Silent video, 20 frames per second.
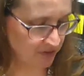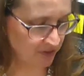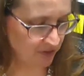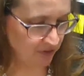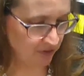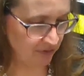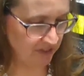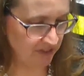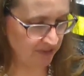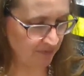
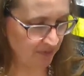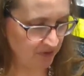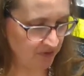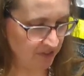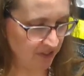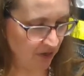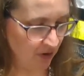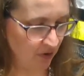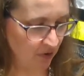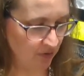2. It's
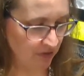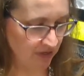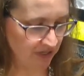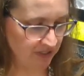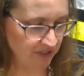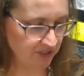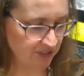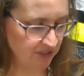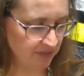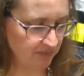mostly orange